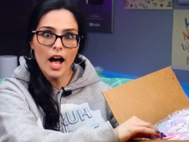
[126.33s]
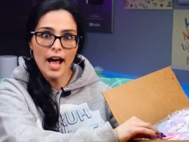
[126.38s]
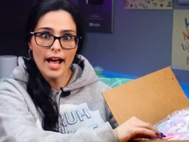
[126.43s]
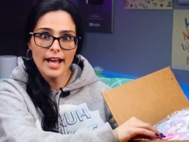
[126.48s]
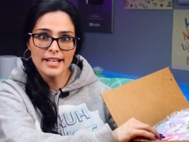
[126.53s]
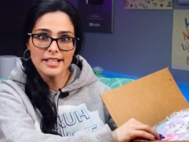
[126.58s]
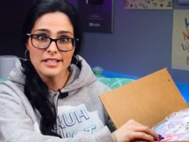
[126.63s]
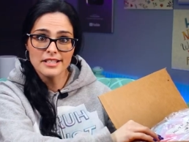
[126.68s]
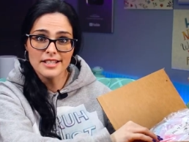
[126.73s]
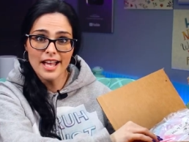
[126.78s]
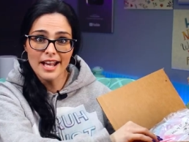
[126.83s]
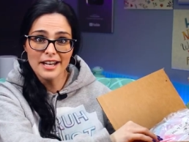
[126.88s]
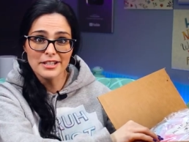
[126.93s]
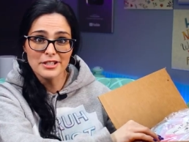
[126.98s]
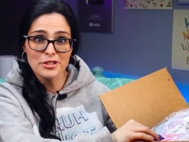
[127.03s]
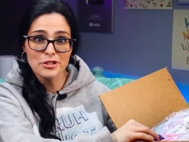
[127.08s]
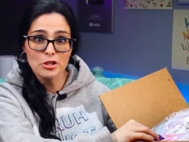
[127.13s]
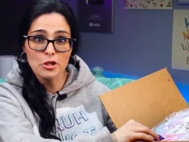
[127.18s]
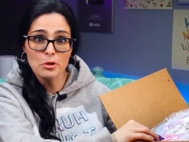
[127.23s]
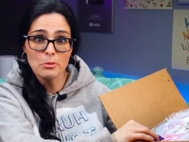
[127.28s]
guys, that
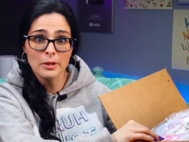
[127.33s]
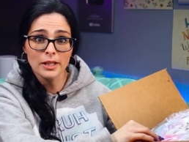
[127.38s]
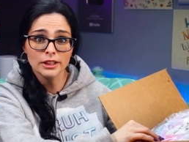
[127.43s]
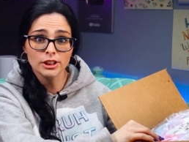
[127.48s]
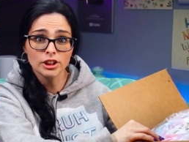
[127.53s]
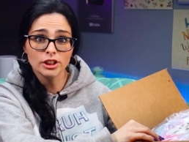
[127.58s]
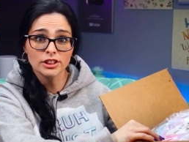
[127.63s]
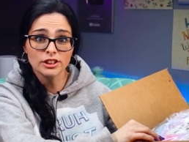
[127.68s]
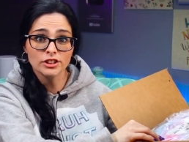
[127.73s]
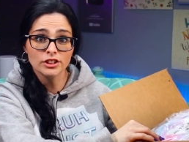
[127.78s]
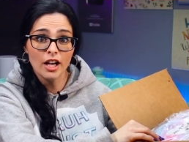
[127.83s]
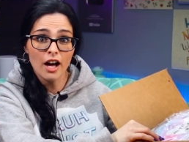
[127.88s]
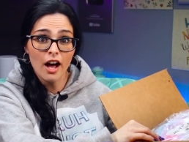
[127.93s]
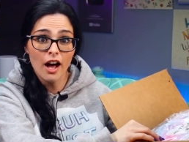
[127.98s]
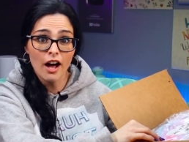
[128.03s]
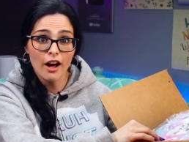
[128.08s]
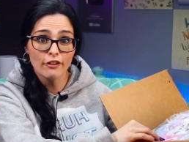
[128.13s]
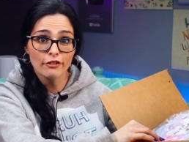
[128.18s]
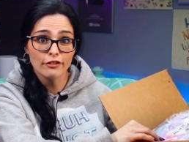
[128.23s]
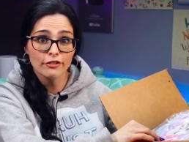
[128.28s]
is too much
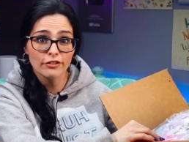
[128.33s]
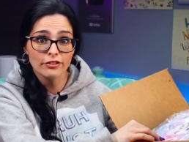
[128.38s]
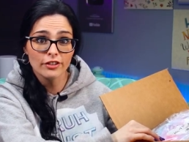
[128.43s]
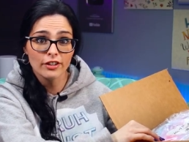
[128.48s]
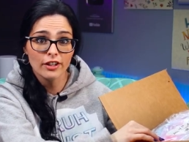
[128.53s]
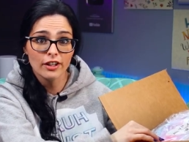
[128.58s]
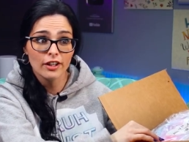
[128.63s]
stuff.